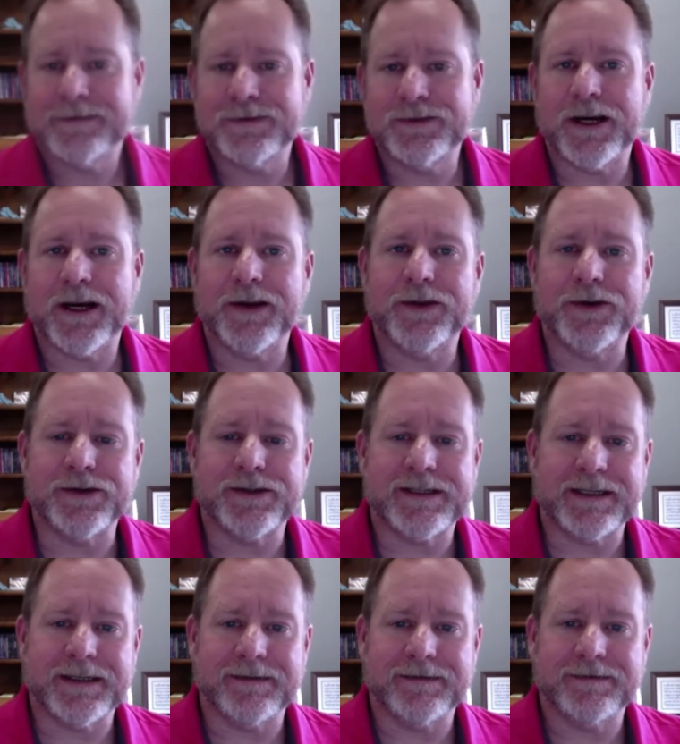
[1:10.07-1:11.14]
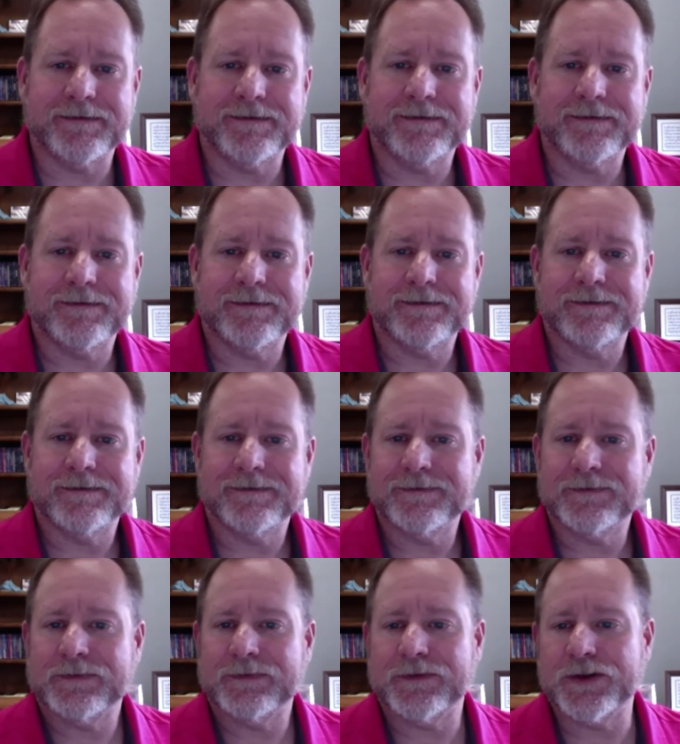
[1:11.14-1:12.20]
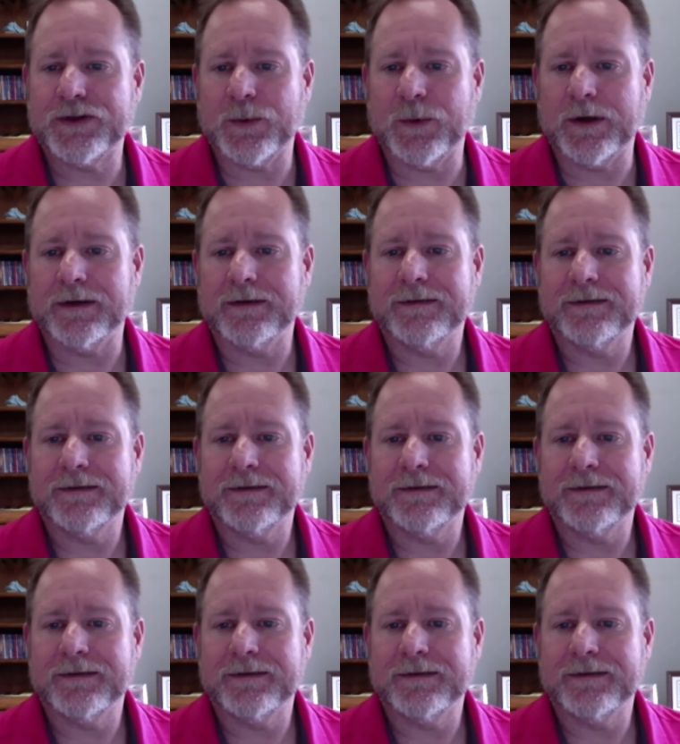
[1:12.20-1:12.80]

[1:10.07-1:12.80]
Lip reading: John 13, verse 1.